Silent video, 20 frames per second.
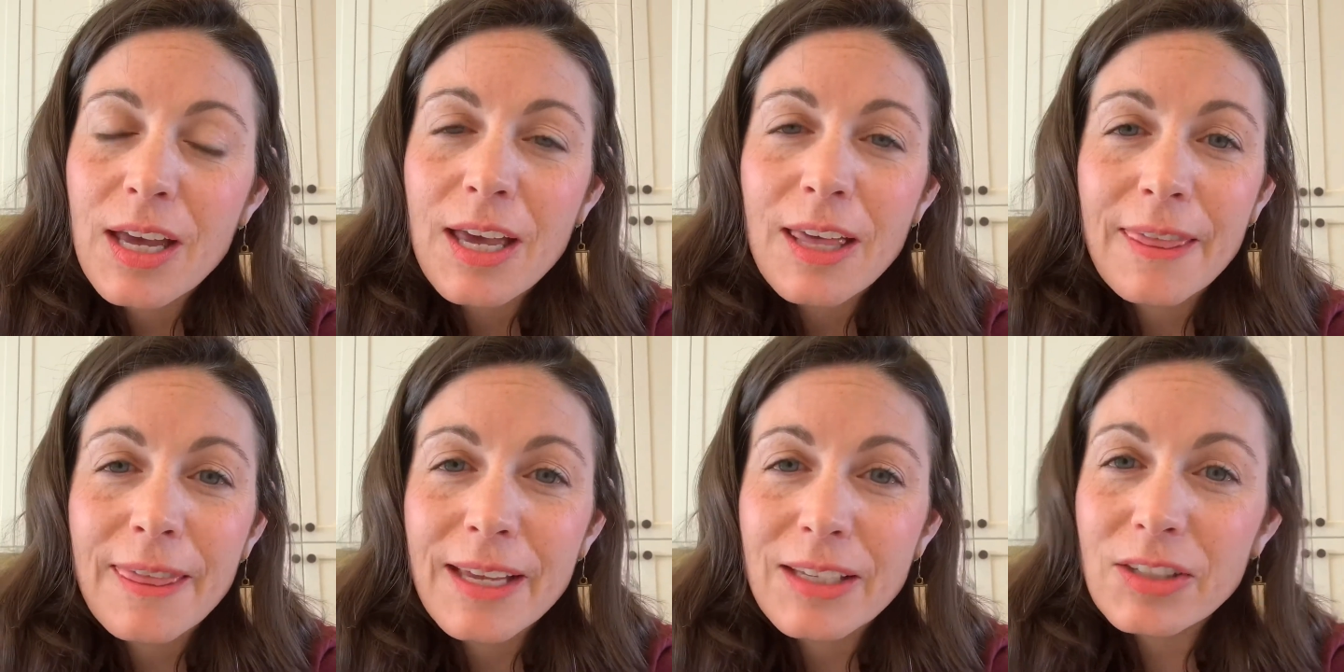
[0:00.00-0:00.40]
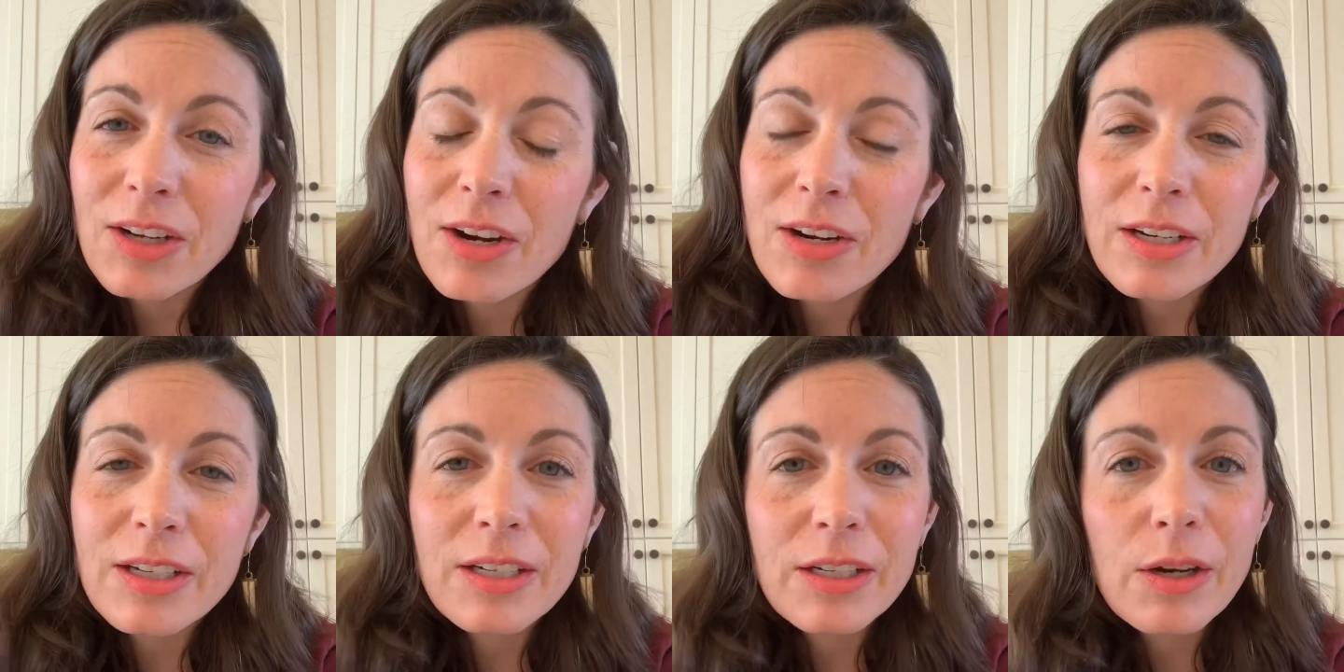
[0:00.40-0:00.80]
Things aren't
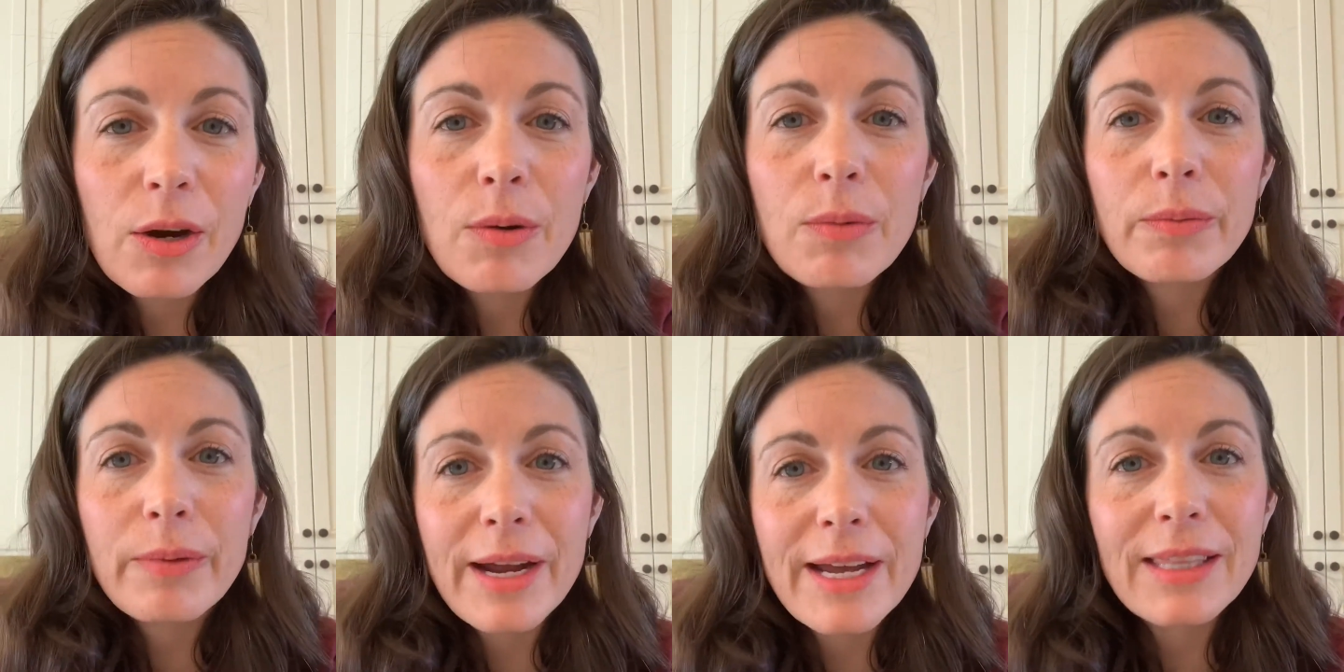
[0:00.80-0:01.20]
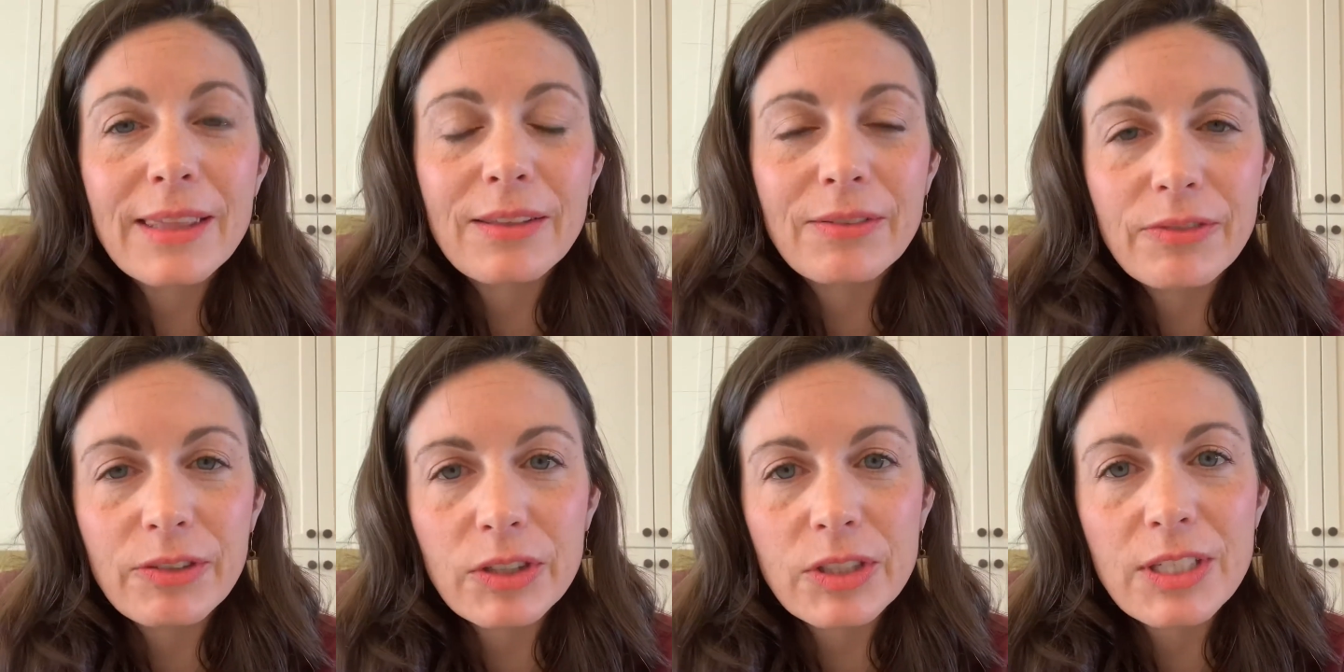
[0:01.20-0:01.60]
going to go right the
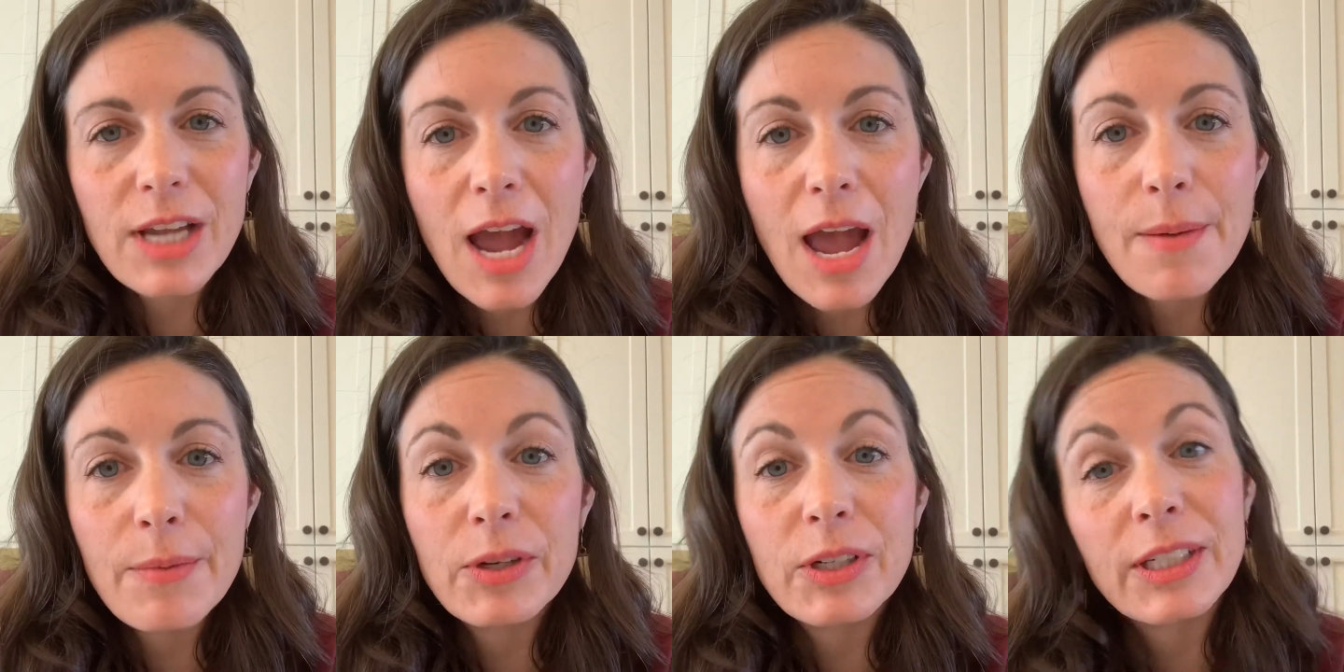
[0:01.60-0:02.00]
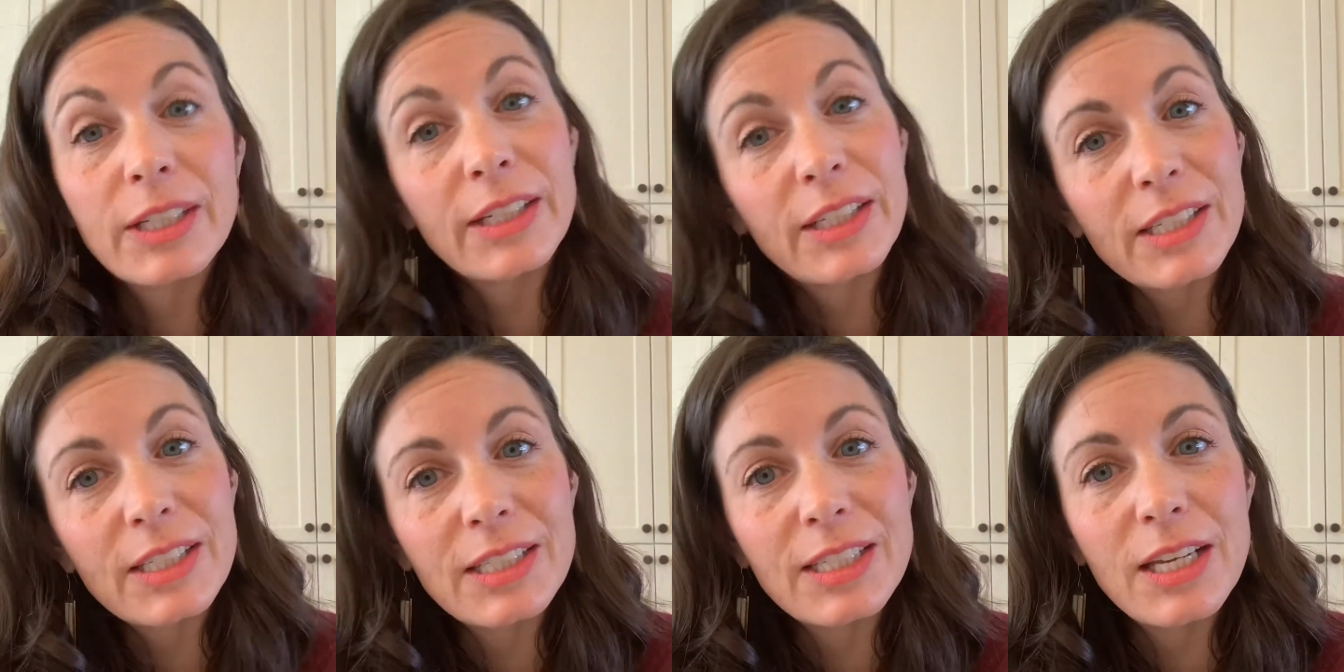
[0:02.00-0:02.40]
first time, and you're going
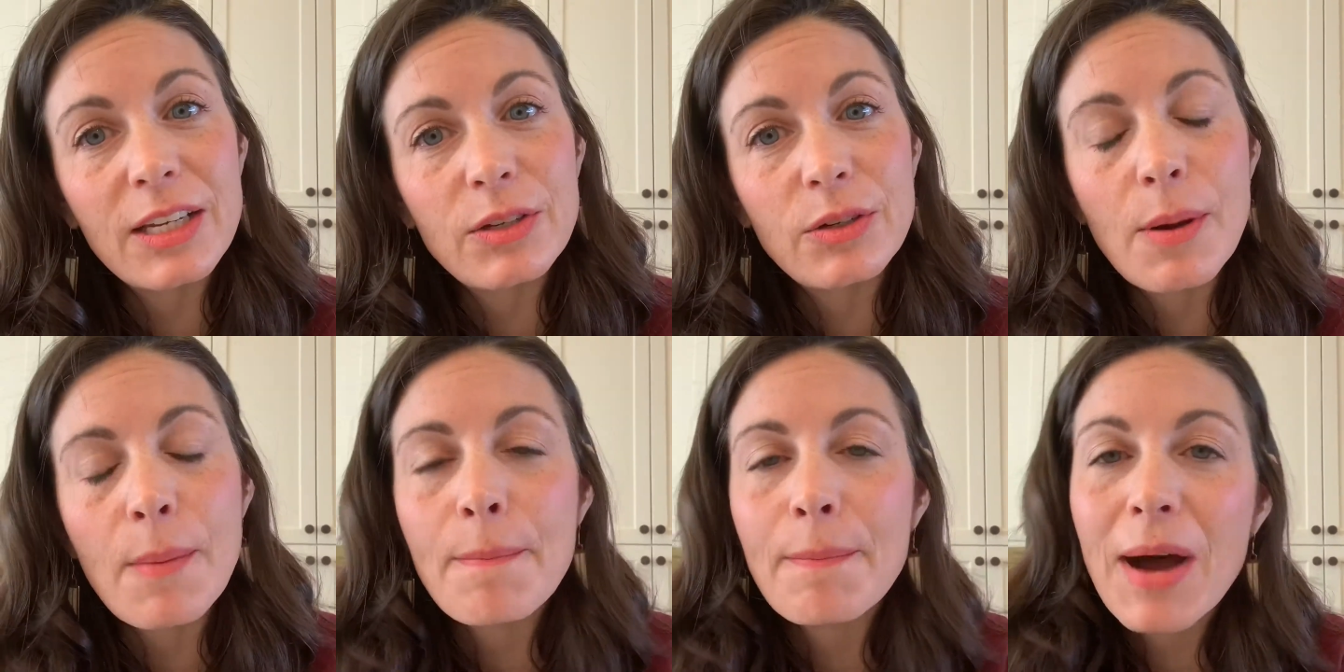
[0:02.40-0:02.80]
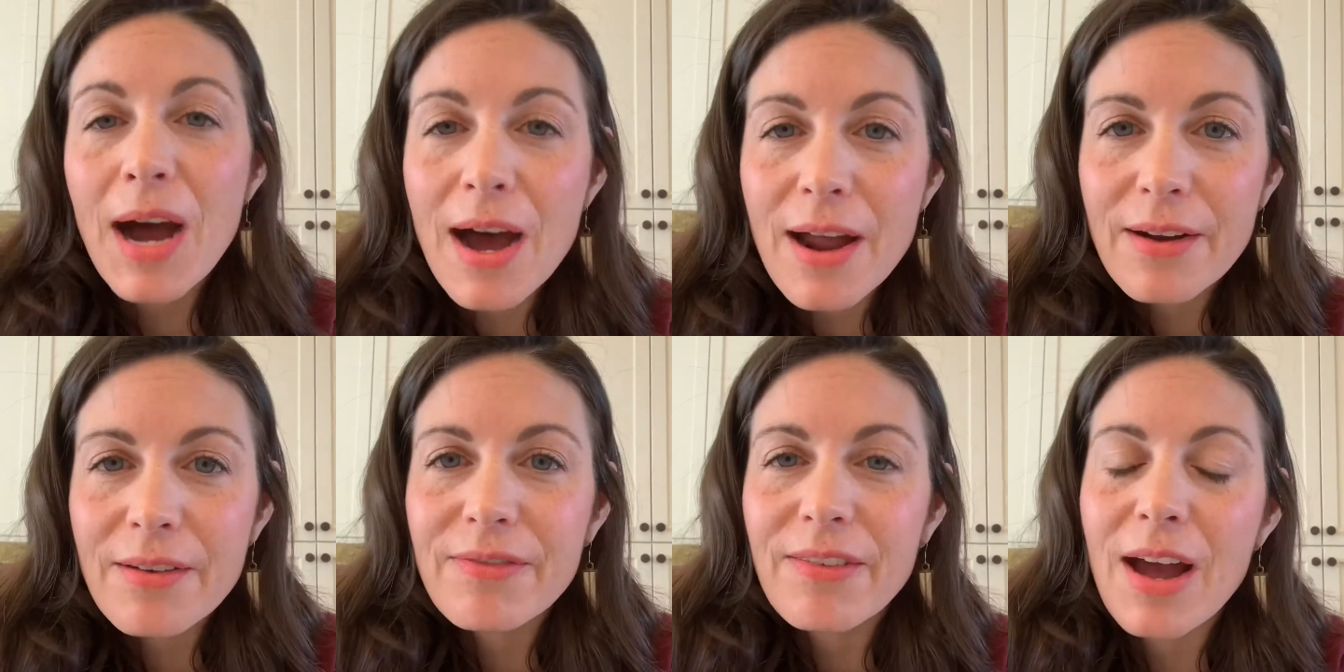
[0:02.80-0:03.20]
to continue to
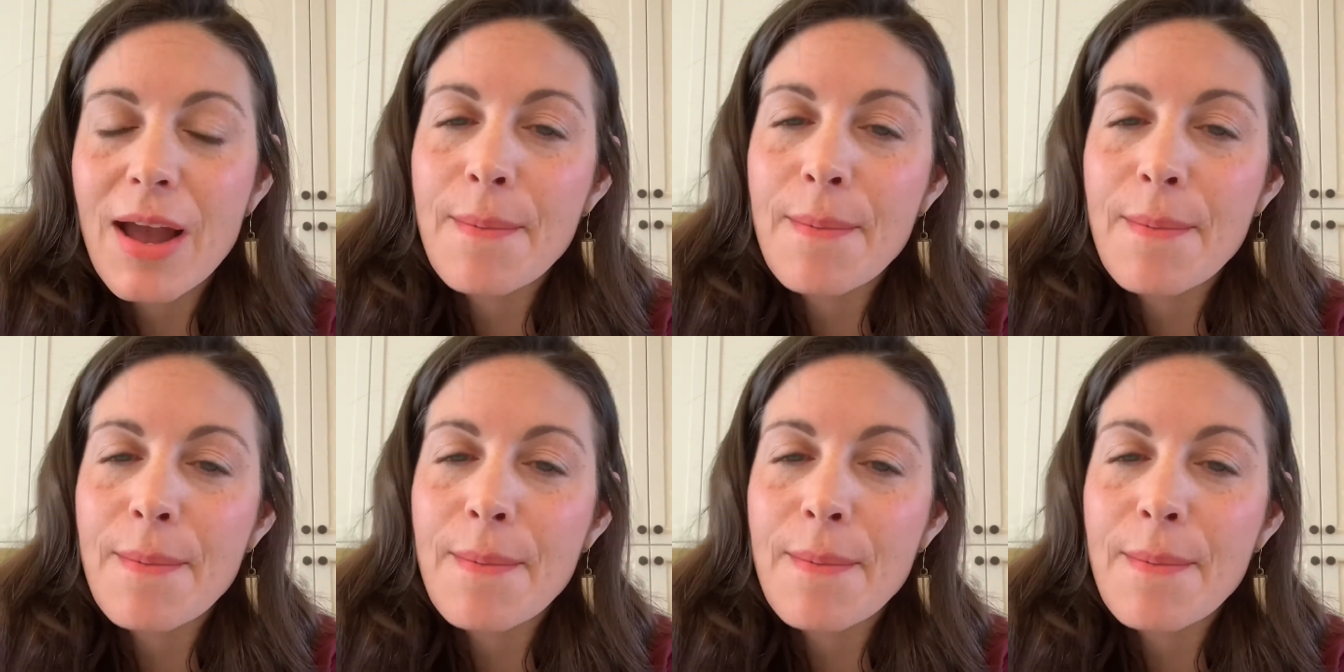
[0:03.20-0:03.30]
modify,